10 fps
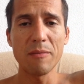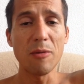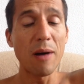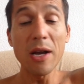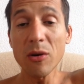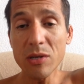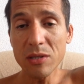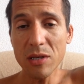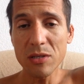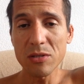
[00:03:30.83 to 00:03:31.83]
Your body always
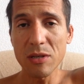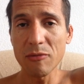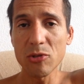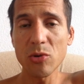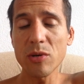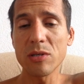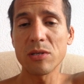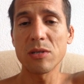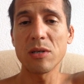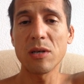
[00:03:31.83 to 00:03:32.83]
does. You have no
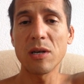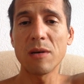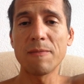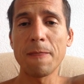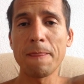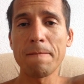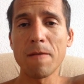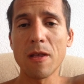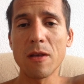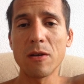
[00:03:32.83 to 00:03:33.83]
choice.
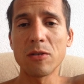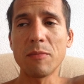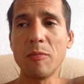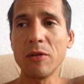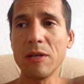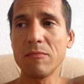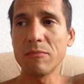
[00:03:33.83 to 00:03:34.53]
Some people eat